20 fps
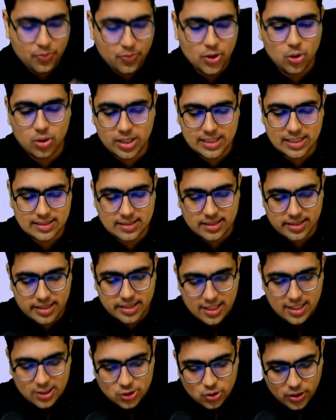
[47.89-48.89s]
Okay, sir.
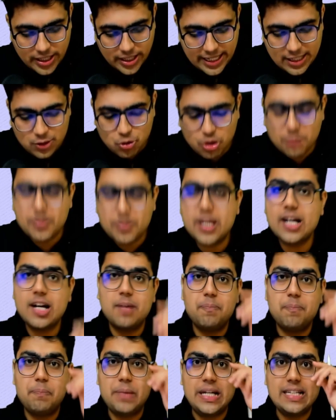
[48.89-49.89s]
So it could be a
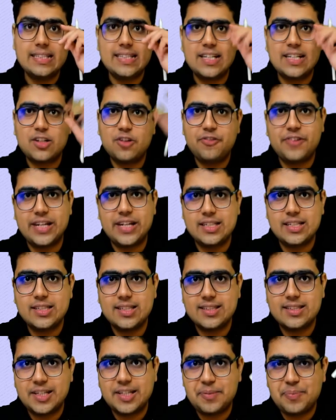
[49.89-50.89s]
complete set of
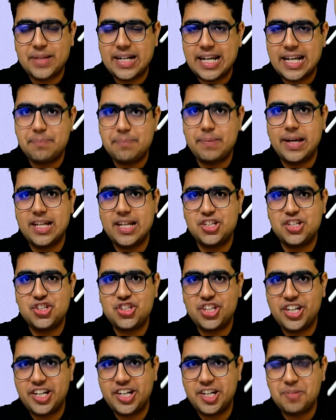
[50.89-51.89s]
financial statement like balance
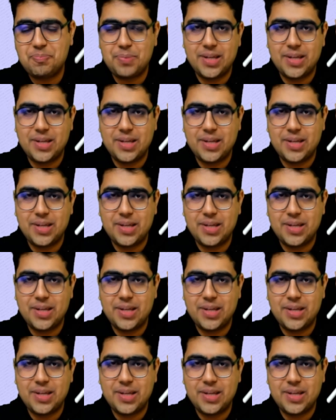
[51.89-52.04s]
sheet,